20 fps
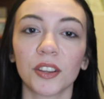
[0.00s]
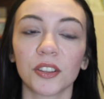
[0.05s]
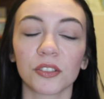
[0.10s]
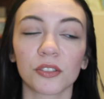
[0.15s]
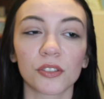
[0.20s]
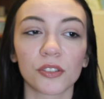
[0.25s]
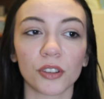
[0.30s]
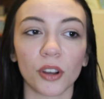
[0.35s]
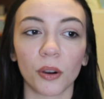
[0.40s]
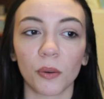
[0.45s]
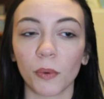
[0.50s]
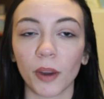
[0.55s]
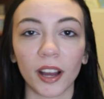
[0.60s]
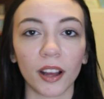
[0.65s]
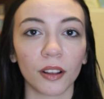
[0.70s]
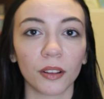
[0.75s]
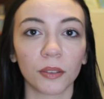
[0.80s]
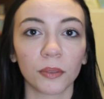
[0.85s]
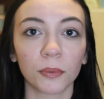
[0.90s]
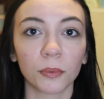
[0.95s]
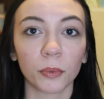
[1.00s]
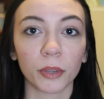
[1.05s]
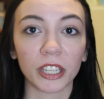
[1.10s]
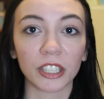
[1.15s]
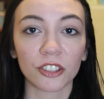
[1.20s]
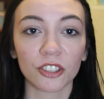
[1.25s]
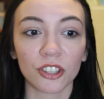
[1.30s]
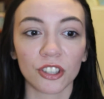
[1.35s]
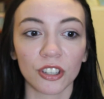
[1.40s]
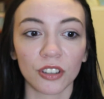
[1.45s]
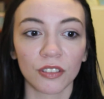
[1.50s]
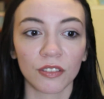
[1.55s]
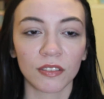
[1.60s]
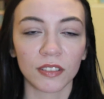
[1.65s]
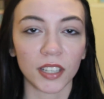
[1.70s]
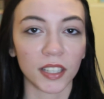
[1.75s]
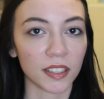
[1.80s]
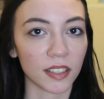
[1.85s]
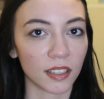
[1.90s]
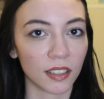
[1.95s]
so well, which
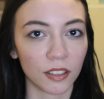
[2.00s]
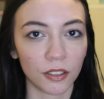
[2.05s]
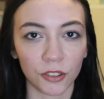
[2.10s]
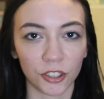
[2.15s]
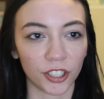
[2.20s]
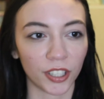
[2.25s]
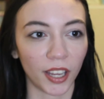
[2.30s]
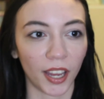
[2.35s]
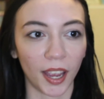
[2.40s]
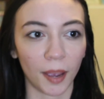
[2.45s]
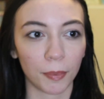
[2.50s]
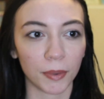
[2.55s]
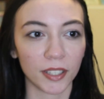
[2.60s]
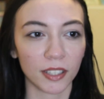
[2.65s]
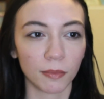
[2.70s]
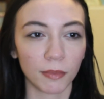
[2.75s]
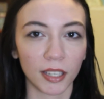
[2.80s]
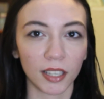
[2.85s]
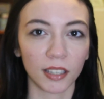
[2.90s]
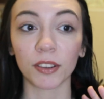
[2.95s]
doesn't usually happen to me.